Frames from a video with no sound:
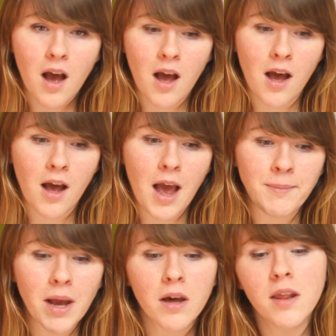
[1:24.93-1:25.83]
I'm
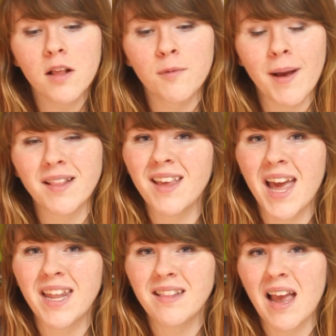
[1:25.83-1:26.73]
not going to expect it
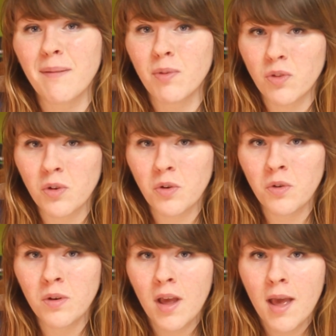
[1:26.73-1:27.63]
anytime
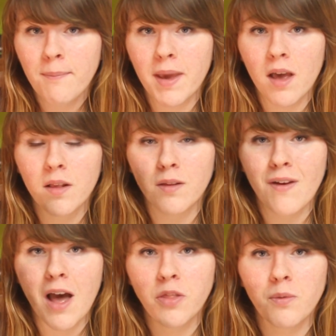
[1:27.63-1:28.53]
soon because of
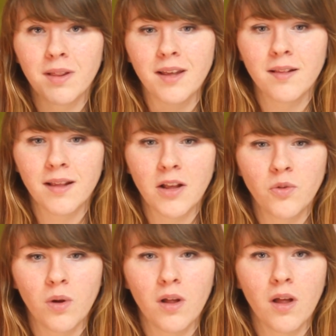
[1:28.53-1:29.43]
how the release
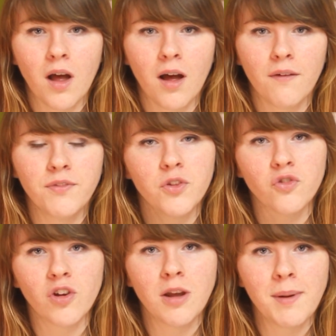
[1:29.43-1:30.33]
schedule of the
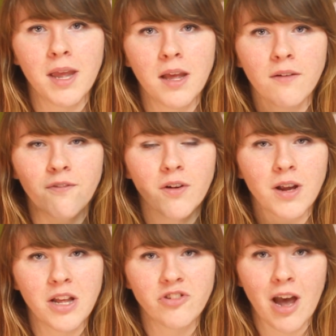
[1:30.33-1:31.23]
streaming for
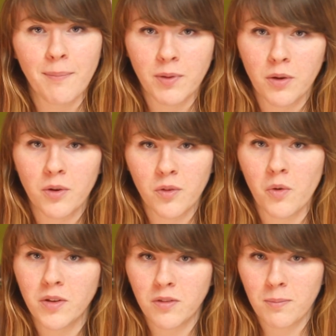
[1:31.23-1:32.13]
each episode is
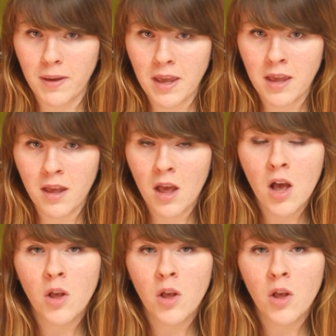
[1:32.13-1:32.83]
going to be.